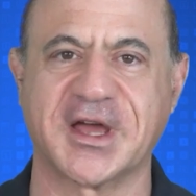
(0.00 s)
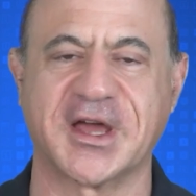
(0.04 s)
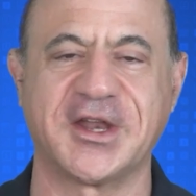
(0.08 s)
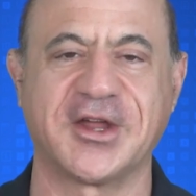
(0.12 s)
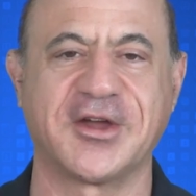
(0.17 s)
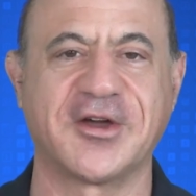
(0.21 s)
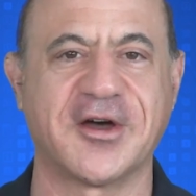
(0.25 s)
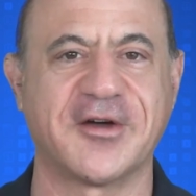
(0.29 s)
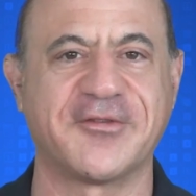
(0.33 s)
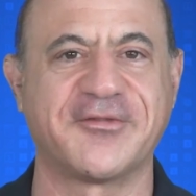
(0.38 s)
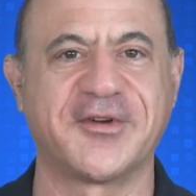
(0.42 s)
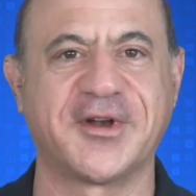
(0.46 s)

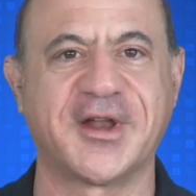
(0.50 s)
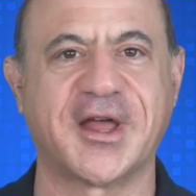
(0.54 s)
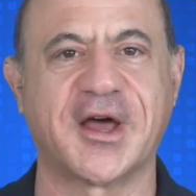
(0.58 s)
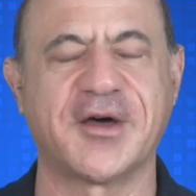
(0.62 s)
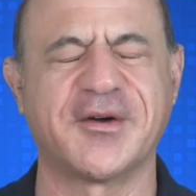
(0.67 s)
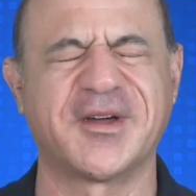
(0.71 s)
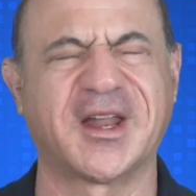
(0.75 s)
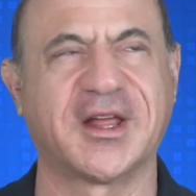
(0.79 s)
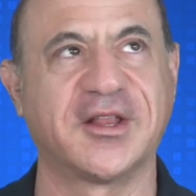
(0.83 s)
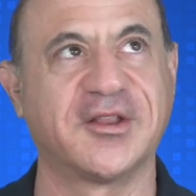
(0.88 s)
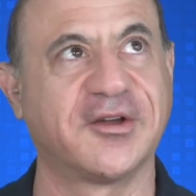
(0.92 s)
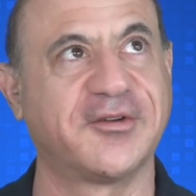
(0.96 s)
signing off for
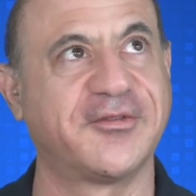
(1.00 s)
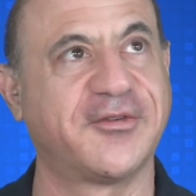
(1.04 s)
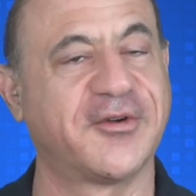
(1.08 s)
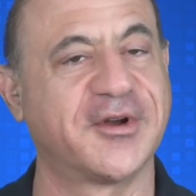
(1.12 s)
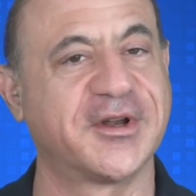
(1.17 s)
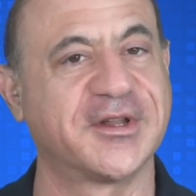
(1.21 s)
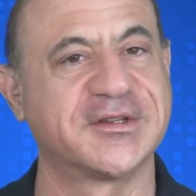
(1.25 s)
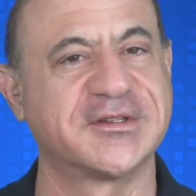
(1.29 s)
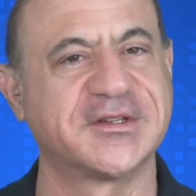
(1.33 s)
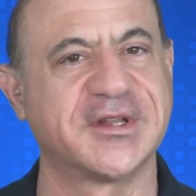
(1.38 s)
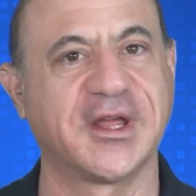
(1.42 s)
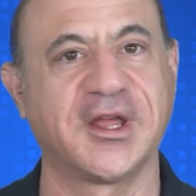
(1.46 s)
now, and I look
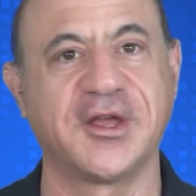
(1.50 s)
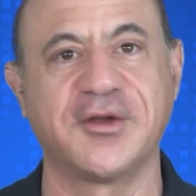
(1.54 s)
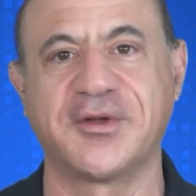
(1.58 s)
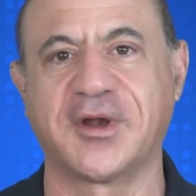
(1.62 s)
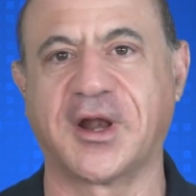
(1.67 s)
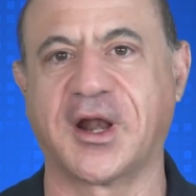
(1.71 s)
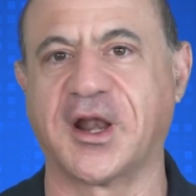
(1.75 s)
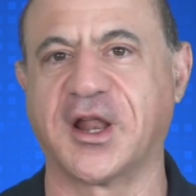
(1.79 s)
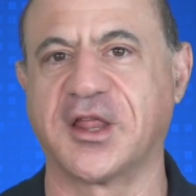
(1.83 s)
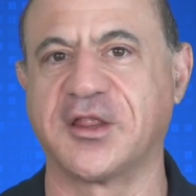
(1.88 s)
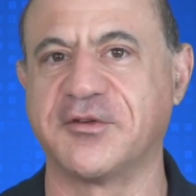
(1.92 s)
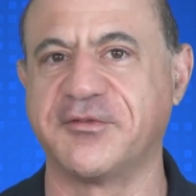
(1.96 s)
forward to seeing you
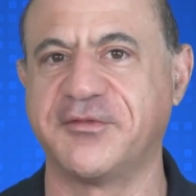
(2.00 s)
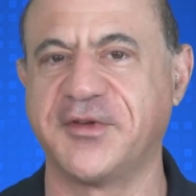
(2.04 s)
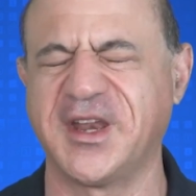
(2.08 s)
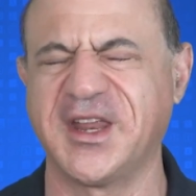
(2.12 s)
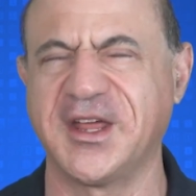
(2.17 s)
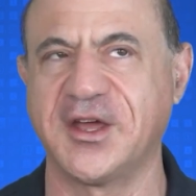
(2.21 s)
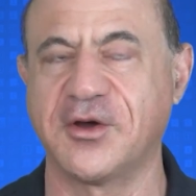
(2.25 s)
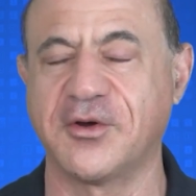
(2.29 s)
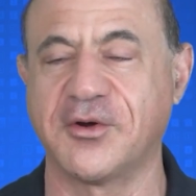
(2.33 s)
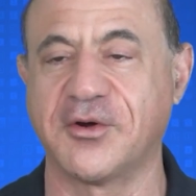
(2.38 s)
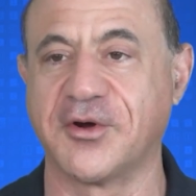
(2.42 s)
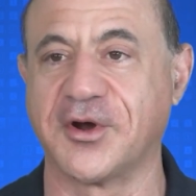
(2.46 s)
in another
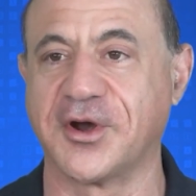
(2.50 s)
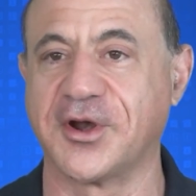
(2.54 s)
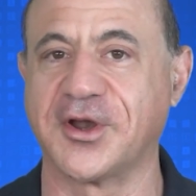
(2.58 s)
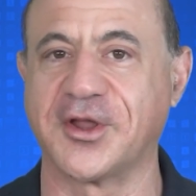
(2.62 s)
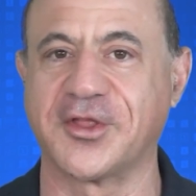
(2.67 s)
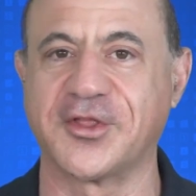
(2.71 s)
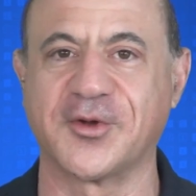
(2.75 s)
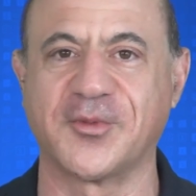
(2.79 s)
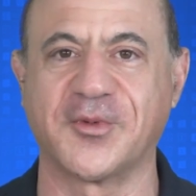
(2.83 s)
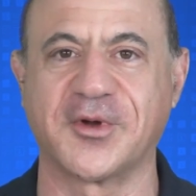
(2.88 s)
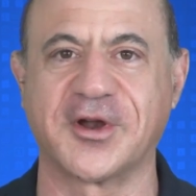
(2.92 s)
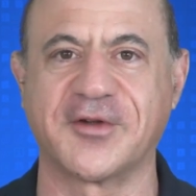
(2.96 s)
video or
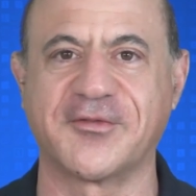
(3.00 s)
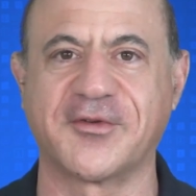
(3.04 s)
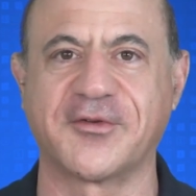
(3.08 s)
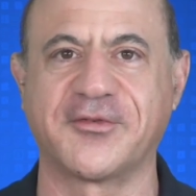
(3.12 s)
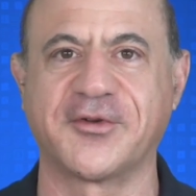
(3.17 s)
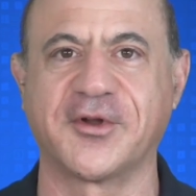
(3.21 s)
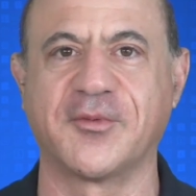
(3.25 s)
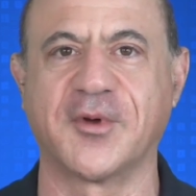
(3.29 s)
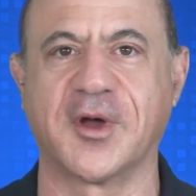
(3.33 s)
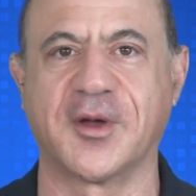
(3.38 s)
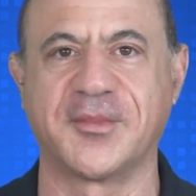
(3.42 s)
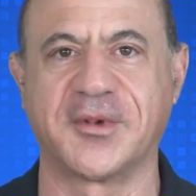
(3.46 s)
another one of our
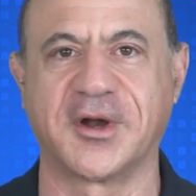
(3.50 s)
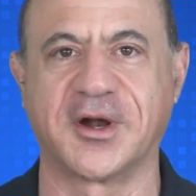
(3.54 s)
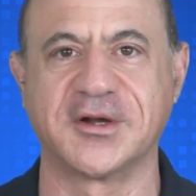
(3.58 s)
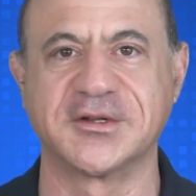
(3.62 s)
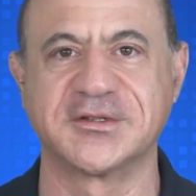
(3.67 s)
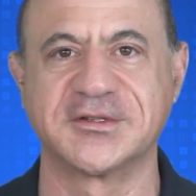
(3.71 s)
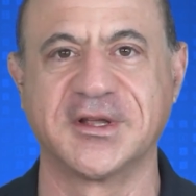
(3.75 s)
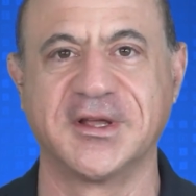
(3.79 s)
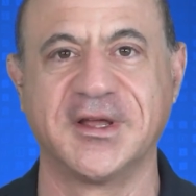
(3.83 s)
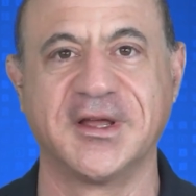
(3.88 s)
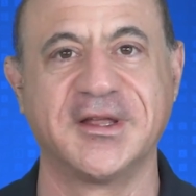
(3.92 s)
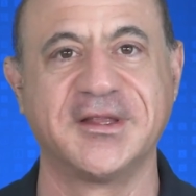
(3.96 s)
free
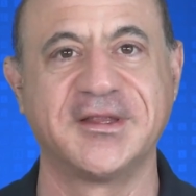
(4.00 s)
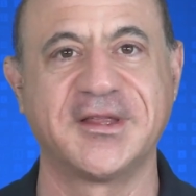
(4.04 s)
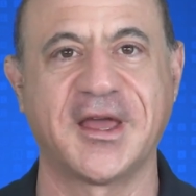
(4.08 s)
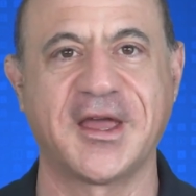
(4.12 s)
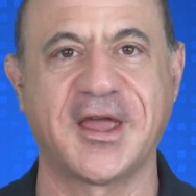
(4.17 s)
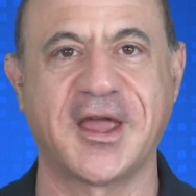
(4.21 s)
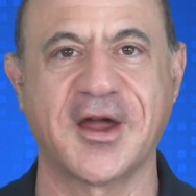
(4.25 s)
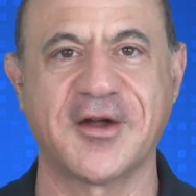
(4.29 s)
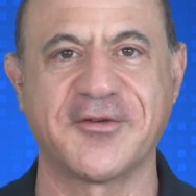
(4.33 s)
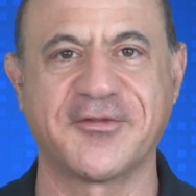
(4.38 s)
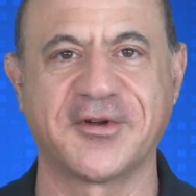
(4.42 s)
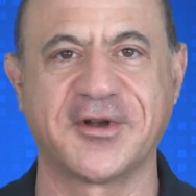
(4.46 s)
webinars.
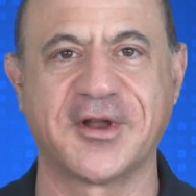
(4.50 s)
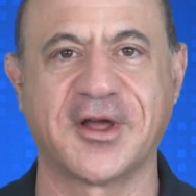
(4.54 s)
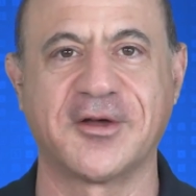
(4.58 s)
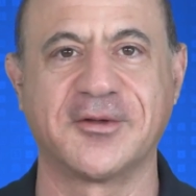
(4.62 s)
Take care for